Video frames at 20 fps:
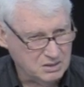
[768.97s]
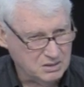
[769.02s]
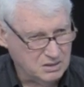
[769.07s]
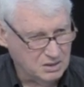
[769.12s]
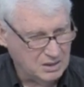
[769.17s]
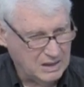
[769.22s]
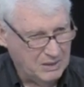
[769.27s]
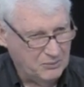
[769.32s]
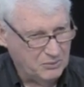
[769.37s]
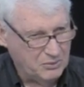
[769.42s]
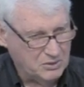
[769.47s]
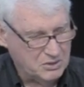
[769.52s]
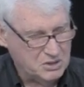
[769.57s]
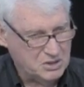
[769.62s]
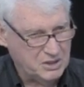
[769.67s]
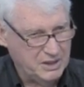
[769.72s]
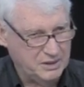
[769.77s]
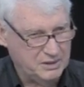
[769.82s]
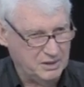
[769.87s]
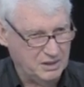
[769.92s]
do, I want to
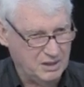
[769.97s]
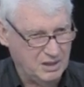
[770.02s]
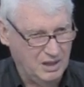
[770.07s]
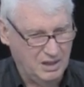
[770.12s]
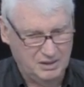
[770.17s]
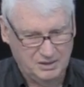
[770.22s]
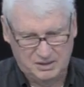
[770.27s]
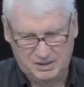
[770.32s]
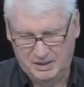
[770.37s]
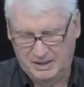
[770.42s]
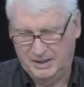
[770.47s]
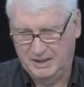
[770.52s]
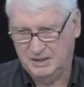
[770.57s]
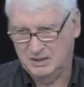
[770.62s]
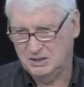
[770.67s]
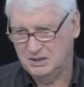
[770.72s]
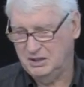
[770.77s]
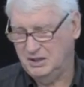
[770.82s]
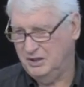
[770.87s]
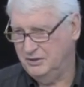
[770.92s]
set the
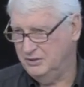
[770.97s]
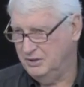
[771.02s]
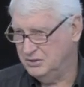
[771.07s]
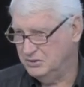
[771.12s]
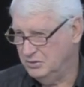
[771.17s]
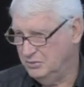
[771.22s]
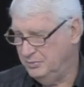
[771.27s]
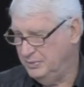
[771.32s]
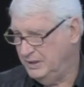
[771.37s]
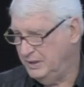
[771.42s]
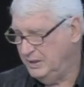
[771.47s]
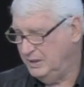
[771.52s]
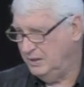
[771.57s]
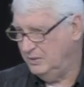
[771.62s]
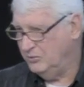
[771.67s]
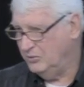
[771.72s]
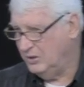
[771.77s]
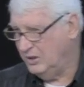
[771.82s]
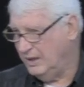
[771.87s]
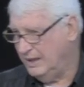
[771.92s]
context here. This will be
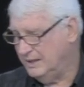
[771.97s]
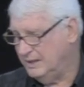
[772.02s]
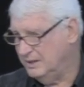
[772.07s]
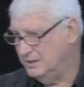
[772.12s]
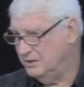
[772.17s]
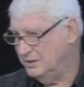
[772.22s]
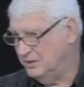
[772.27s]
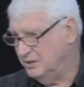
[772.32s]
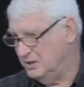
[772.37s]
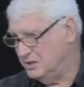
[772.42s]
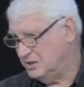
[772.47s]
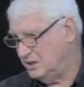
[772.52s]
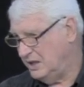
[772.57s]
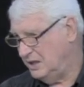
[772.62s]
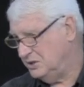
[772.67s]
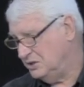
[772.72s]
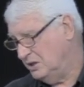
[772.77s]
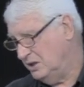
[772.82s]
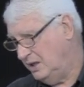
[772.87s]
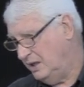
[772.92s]
related to this
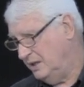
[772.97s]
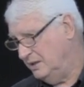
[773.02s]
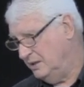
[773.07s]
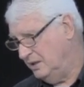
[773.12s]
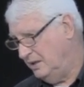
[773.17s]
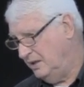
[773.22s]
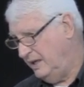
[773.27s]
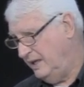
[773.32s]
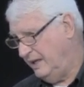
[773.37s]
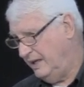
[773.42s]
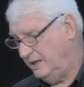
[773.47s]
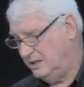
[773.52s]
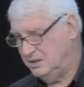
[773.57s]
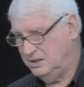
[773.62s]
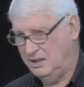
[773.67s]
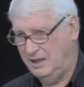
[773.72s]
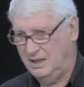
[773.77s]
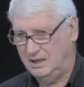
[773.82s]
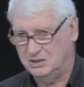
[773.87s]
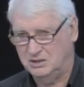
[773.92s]
session and the
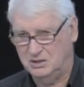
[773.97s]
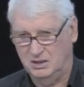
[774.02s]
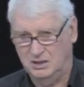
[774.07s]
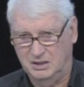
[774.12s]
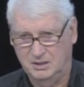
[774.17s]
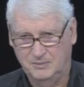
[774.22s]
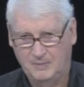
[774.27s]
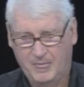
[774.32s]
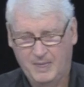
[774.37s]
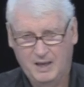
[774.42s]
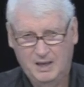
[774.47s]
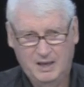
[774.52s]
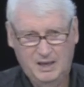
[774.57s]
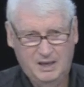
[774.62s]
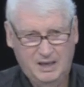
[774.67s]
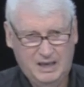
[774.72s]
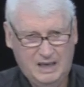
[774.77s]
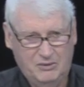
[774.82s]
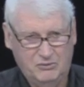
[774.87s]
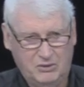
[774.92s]
next, actually.
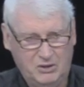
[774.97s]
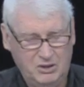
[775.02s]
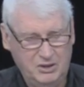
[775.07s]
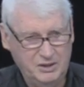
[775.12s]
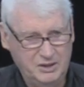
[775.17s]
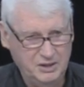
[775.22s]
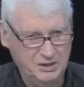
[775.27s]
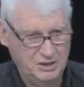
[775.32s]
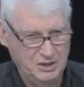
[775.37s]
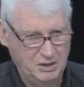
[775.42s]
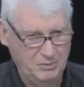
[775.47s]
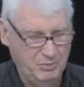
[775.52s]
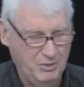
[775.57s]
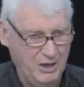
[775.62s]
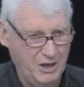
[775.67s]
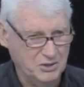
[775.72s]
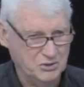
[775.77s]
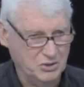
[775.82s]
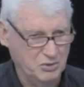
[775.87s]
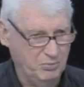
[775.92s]
I want to look at the
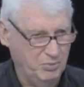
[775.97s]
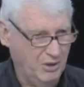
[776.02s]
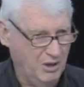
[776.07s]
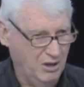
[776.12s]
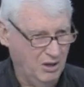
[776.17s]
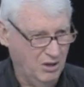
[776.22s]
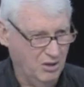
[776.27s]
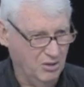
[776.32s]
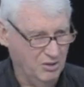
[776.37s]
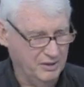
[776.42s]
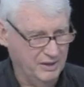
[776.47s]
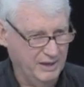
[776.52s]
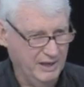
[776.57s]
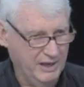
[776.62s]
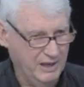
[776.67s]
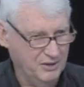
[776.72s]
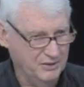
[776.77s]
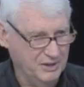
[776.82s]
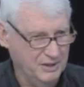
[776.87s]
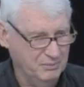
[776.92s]
Apostle Paul and
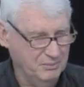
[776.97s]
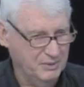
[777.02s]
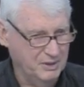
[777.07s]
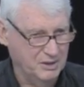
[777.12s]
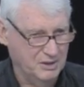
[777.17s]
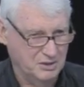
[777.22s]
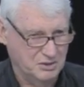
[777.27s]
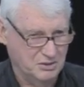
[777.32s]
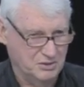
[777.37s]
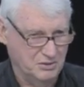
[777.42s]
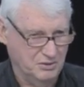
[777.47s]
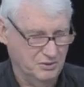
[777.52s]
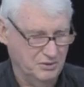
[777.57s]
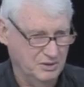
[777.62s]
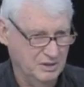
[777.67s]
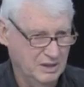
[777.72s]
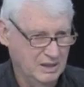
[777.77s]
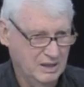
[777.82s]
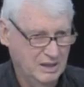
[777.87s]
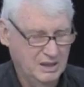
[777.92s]
how he
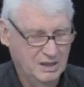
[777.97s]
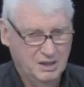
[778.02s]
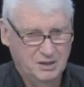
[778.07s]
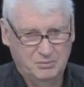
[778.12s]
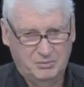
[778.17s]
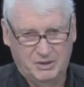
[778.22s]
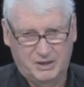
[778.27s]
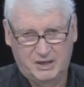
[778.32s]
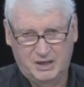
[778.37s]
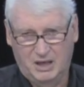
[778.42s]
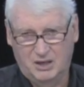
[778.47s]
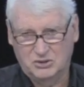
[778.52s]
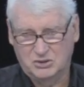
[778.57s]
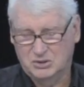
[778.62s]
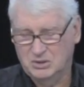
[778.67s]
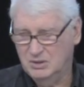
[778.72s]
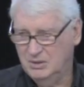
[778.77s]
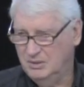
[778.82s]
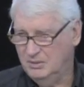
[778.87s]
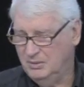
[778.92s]
ministered
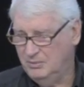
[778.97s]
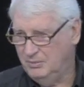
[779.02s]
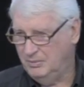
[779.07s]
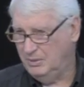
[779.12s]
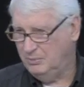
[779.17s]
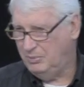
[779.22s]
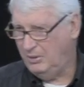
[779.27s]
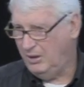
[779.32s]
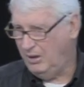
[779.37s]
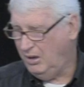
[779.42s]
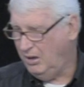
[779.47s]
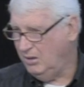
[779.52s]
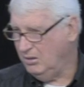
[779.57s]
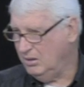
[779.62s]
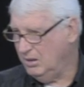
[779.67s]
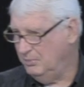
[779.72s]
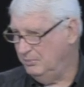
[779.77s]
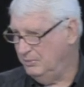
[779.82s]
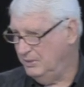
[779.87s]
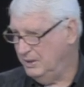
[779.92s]
because
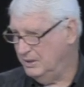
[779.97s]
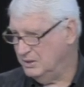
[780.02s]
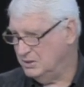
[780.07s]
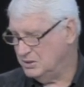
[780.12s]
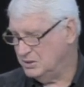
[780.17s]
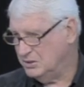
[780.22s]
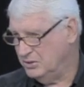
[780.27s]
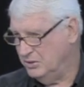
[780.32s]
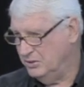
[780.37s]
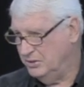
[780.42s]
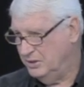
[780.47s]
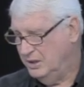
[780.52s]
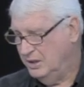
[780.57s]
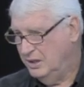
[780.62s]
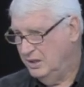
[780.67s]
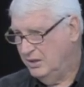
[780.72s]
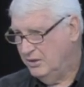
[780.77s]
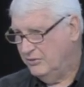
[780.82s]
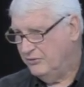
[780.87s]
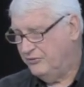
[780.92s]
Paul ministered
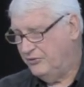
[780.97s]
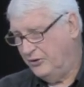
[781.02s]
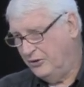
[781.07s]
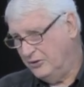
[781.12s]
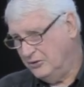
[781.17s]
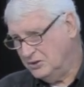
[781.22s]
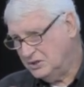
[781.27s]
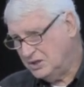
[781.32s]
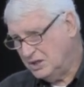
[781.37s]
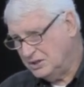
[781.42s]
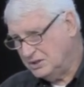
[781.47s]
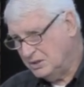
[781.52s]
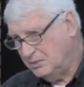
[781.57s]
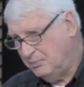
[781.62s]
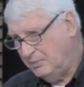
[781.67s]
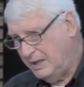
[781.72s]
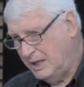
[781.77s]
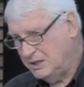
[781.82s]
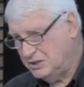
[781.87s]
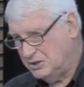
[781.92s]
first as a
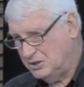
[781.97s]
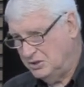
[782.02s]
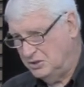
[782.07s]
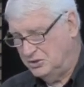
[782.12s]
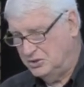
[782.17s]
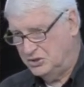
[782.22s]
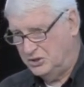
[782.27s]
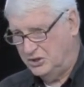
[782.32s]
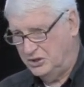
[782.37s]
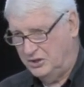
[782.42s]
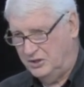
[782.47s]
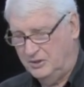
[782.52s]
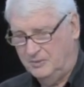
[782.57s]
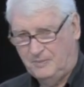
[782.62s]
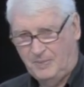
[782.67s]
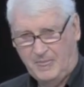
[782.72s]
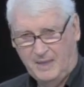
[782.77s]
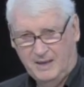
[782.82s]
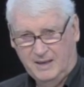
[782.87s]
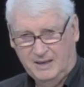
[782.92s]
messenger
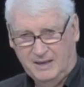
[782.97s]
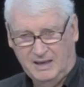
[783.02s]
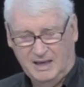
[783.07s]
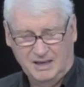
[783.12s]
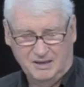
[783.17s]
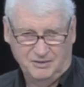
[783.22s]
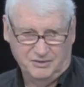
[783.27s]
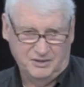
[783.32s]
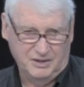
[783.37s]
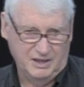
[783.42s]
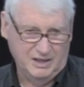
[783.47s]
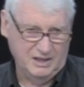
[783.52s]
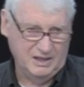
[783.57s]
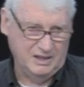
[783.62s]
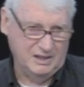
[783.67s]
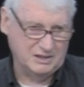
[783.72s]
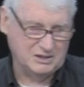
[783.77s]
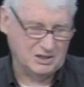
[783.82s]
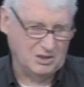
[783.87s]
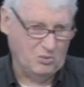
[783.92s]
and then
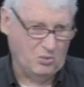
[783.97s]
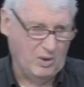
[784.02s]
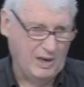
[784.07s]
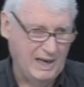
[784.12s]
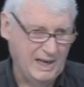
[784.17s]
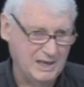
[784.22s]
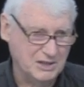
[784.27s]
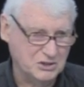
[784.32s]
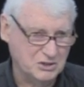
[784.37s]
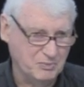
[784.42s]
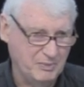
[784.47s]
as a wise